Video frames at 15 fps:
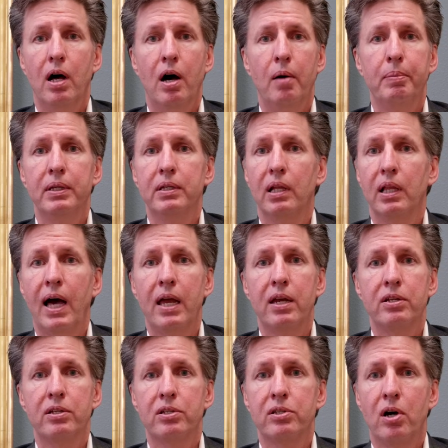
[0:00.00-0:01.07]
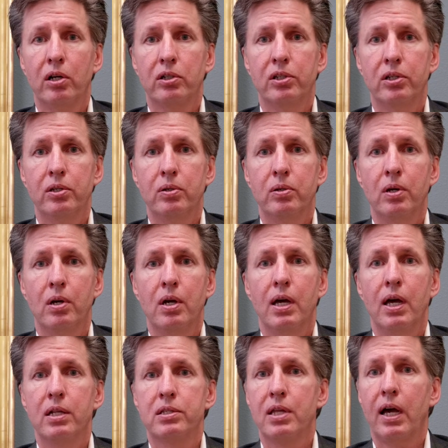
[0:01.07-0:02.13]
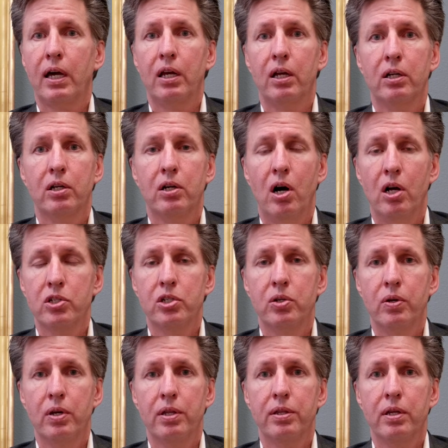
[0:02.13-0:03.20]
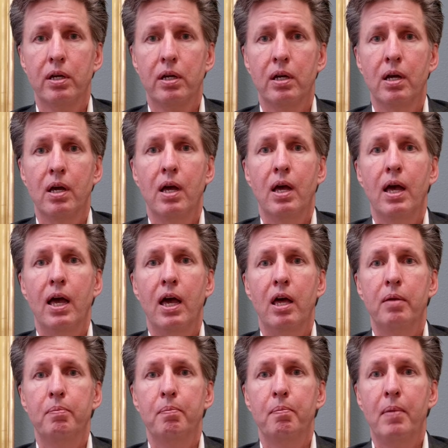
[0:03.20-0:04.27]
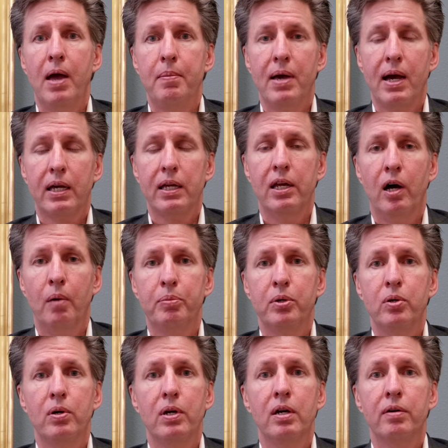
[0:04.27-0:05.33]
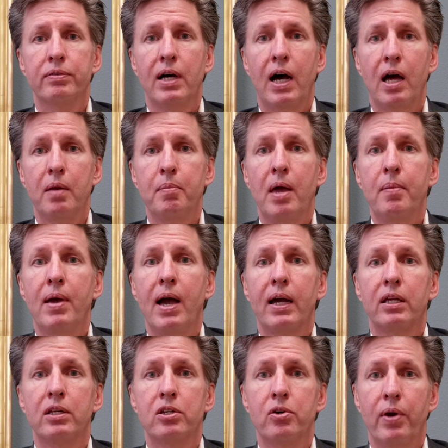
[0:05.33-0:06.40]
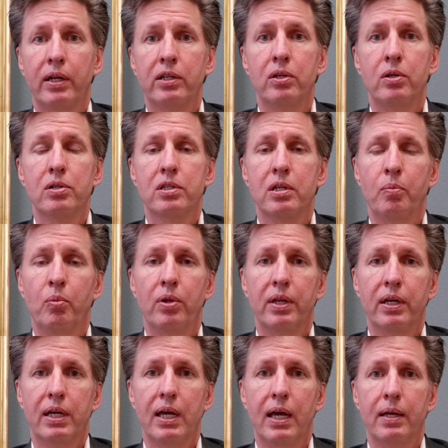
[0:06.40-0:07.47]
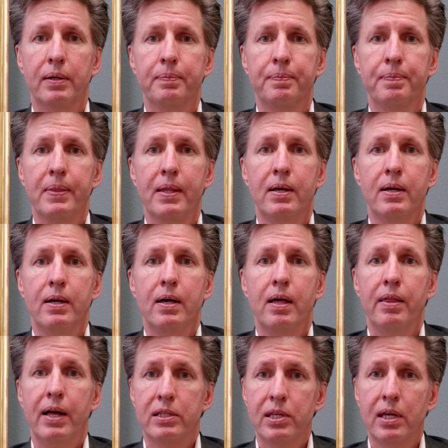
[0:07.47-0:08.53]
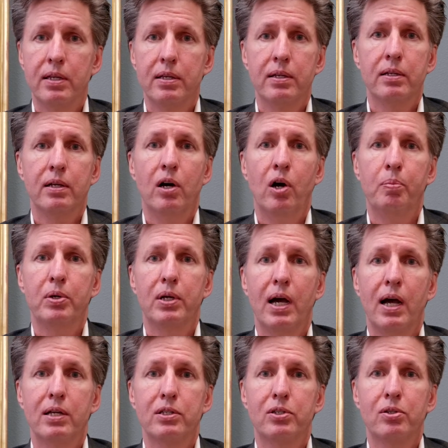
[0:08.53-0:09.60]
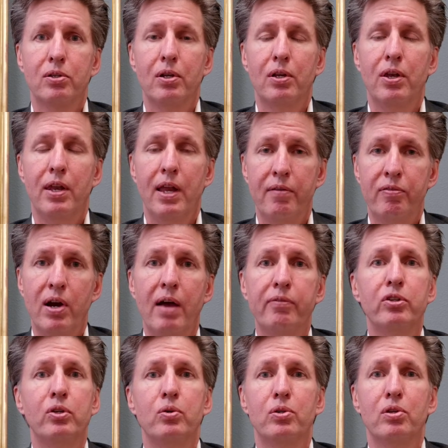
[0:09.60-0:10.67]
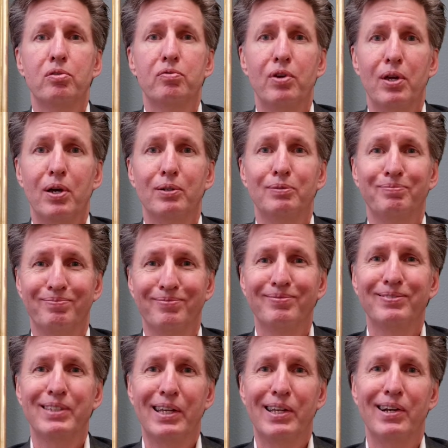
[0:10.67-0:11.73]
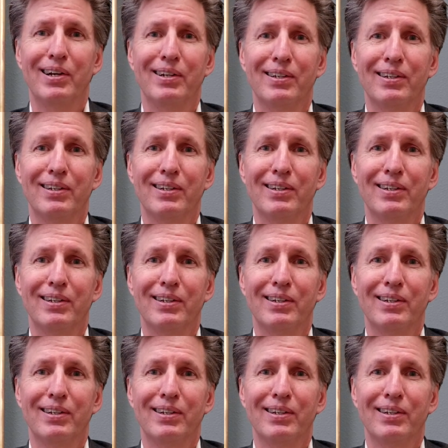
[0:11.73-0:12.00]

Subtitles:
I'll be delighted to talk to you. It's not going to cost you anything, and maybe I can help you. If not, maybe I can direct you to someone that can. That's it. I hope you guys never have to use this video. Take care.